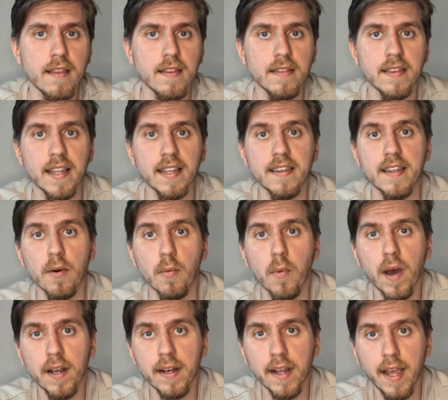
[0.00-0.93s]
that the
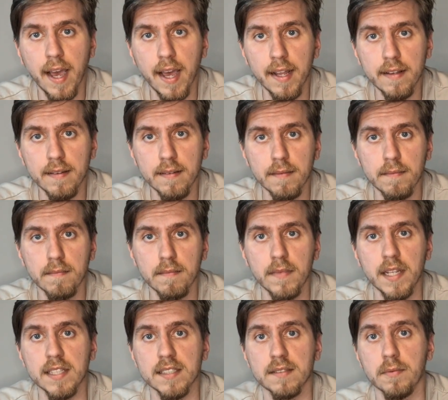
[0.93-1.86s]
one God
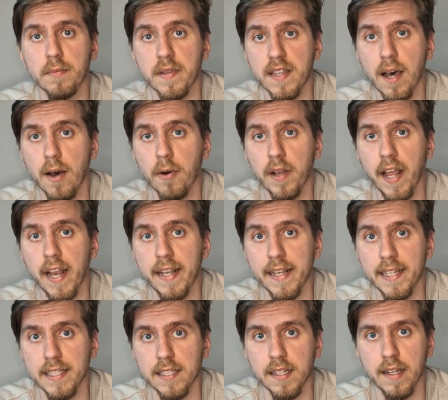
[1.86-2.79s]
is without
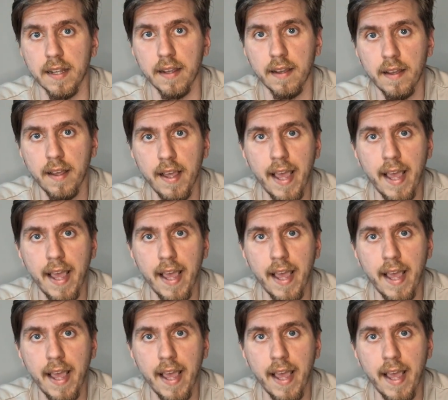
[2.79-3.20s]
ethnicity,